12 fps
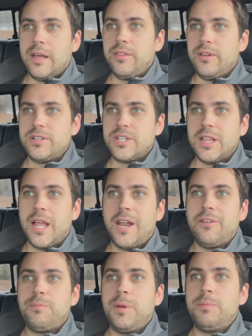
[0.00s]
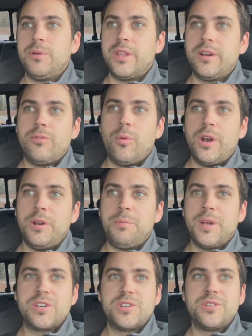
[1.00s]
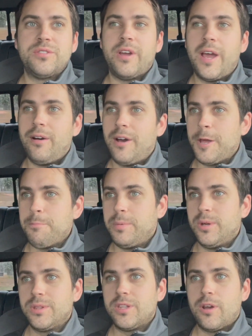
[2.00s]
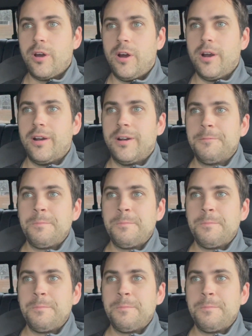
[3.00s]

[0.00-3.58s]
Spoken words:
There's a lot of people that have wanted pictures of how I built the car.